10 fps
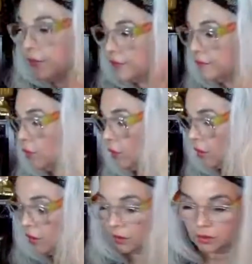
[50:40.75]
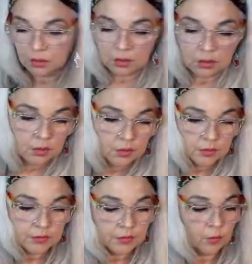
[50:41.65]
on the floor.
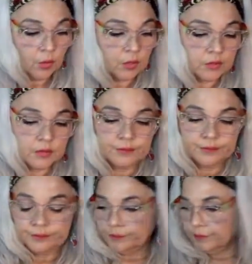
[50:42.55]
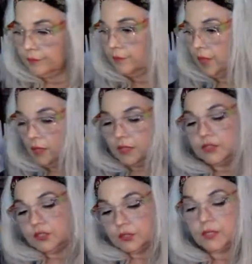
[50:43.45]
It works. It, it
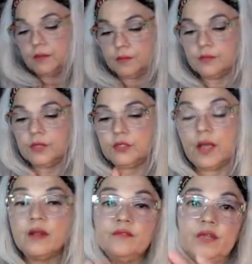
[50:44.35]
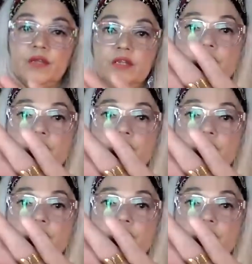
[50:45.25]
just it it elevates your